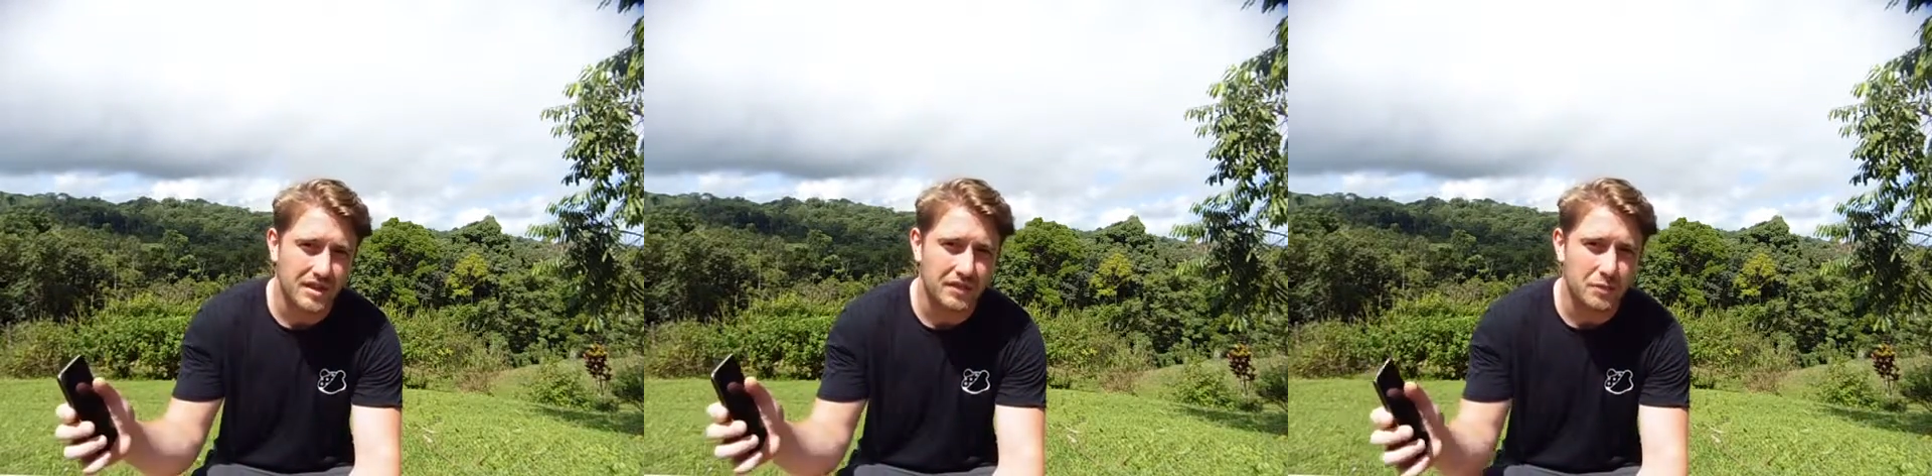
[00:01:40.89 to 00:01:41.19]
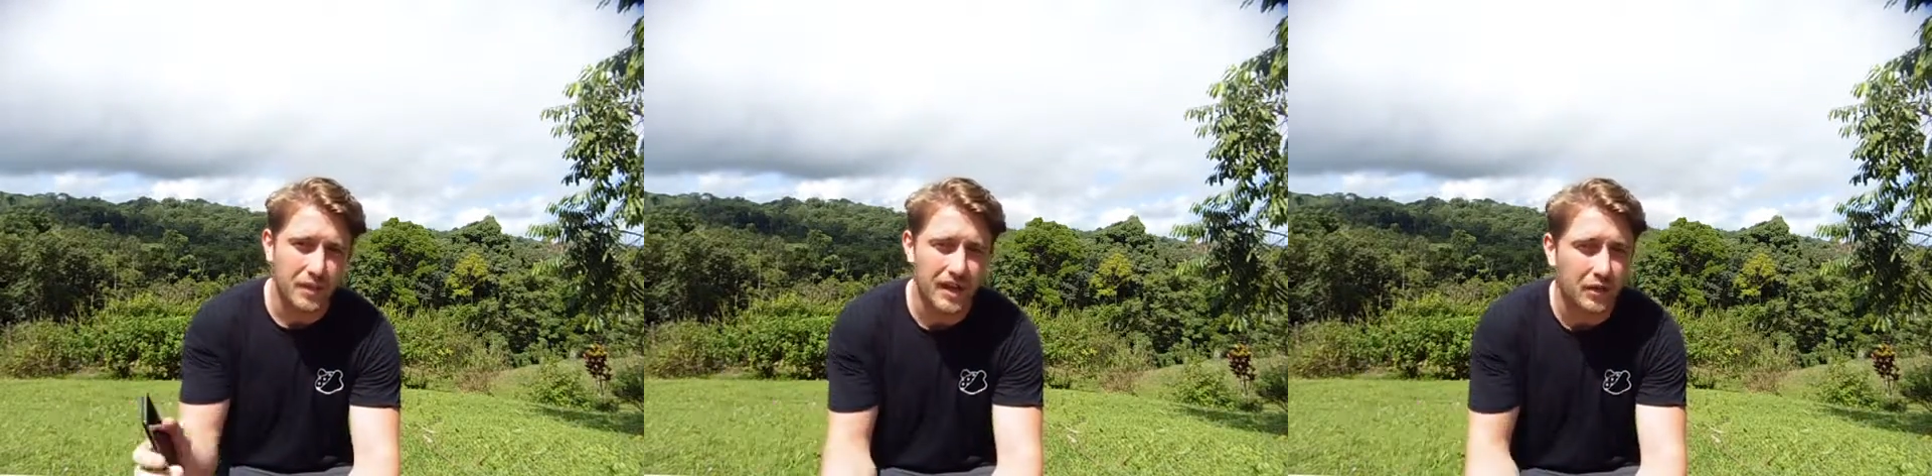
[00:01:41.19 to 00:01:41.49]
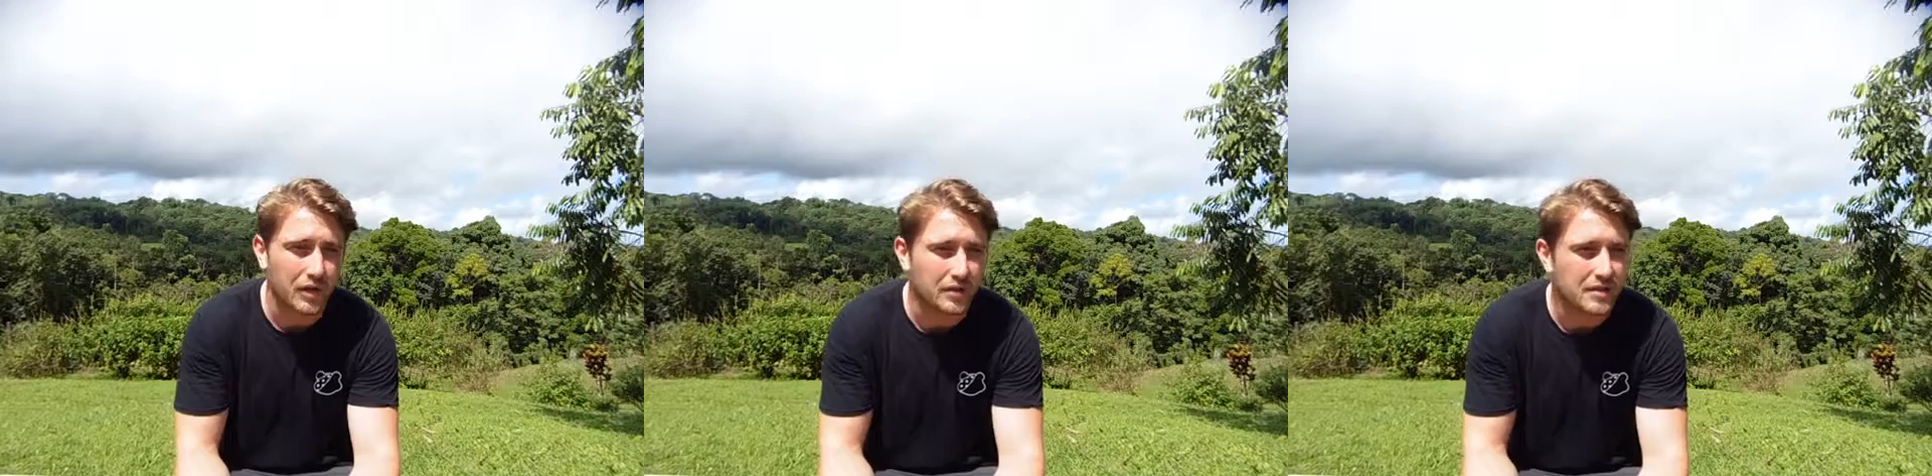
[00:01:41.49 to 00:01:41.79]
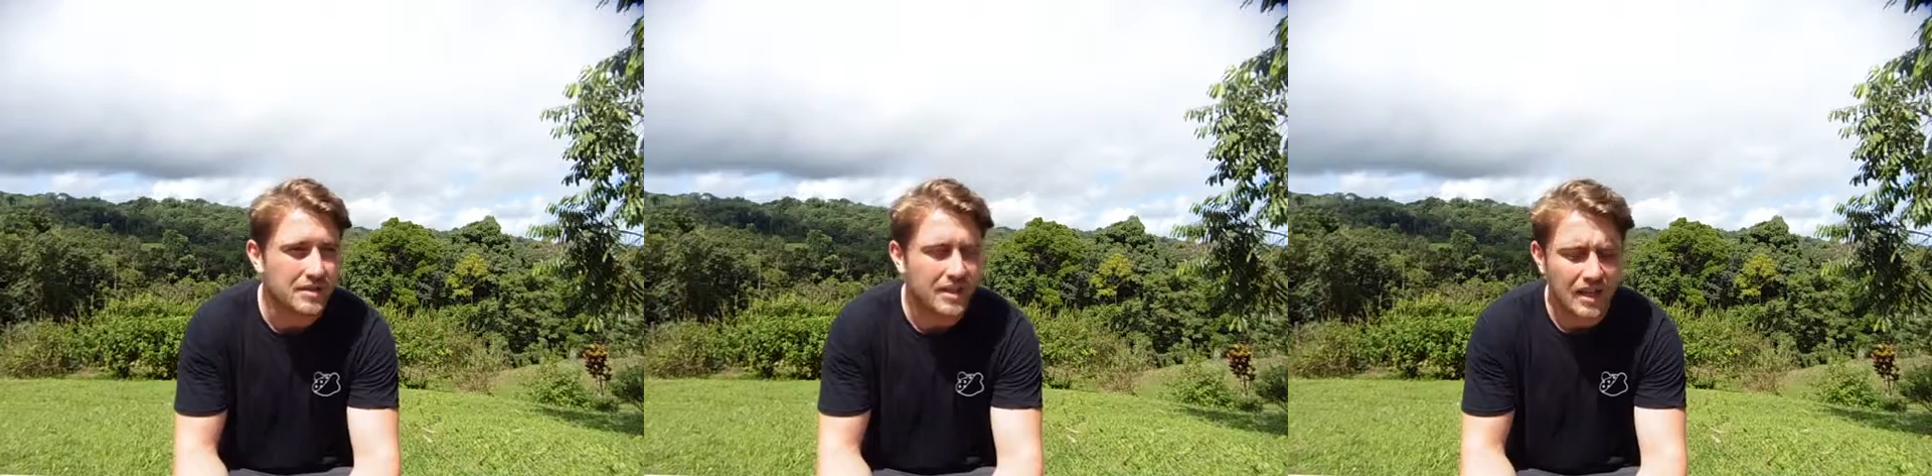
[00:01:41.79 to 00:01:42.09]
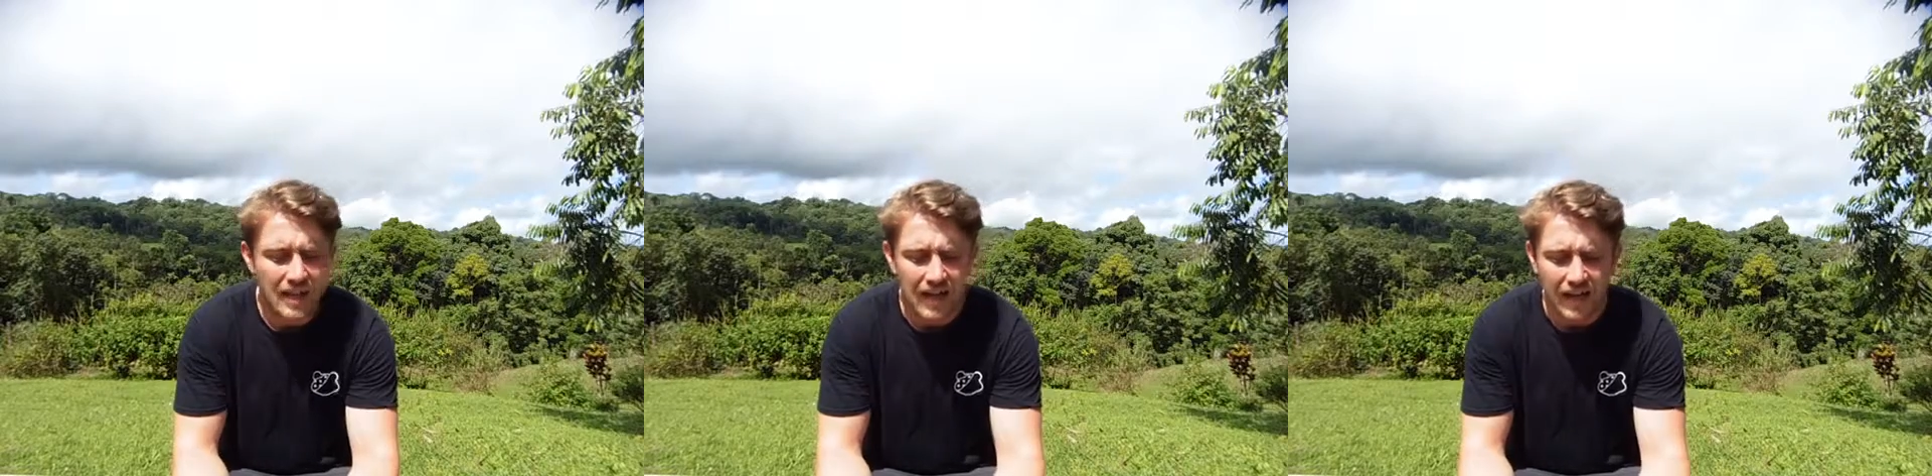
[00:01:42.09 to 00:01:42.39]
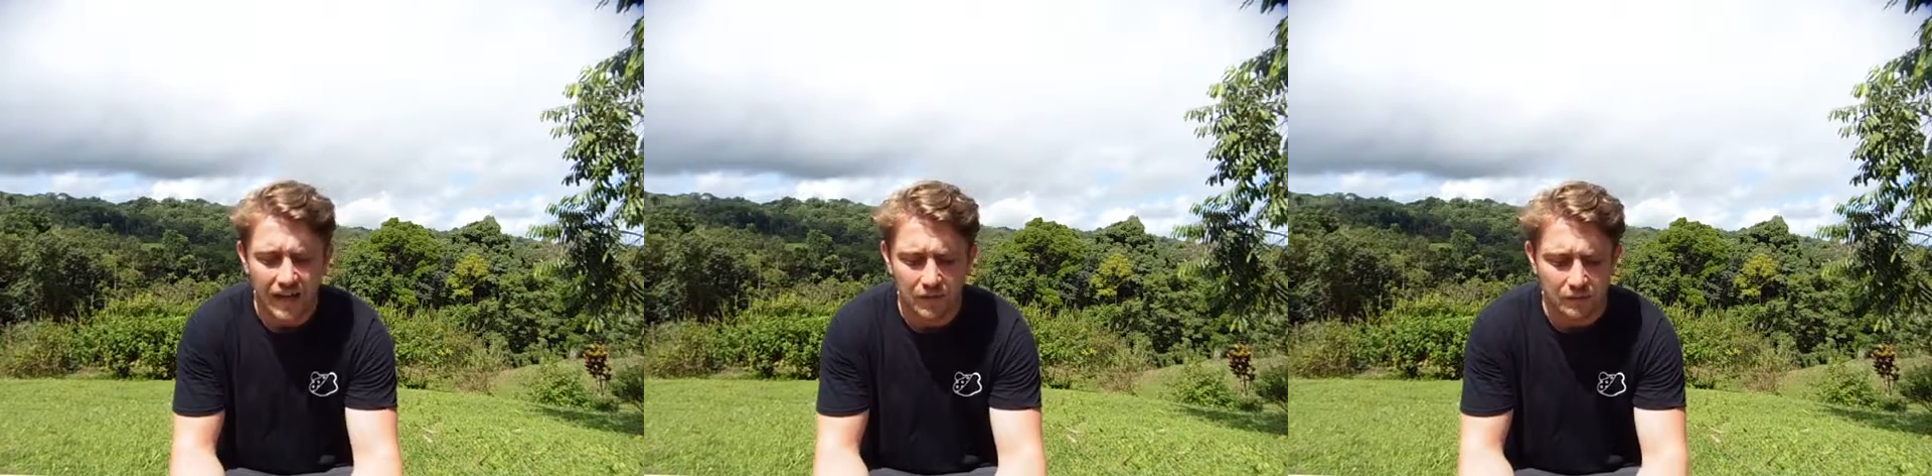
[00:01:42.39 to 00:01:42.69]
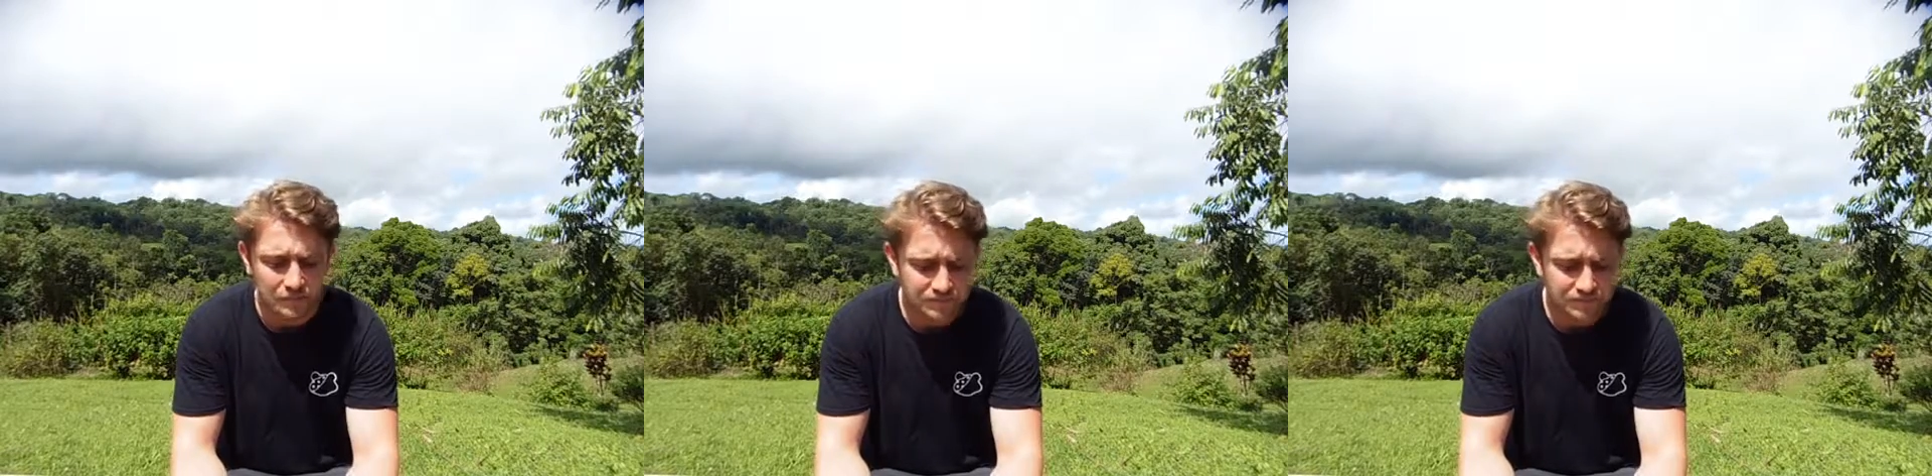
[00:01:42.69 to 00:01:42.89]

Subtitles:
different backgrounds. Um,